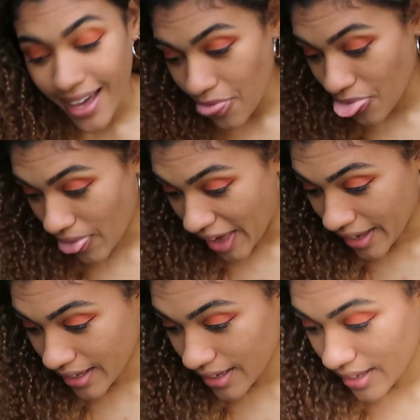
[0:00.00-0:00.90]
I
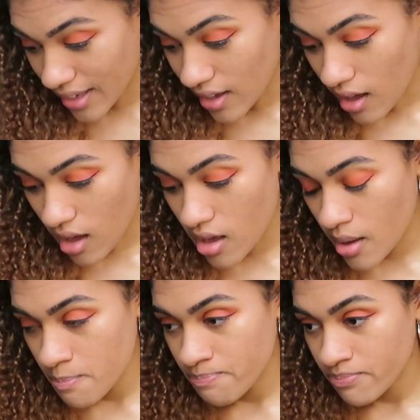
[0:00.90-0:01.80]
think.
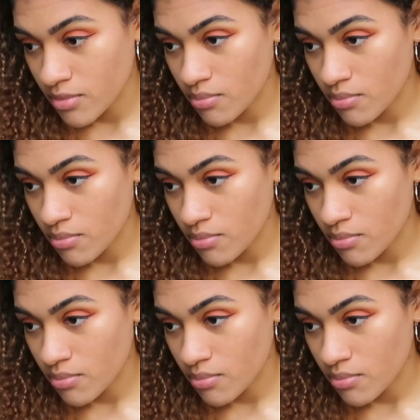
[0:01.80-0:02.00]
Um,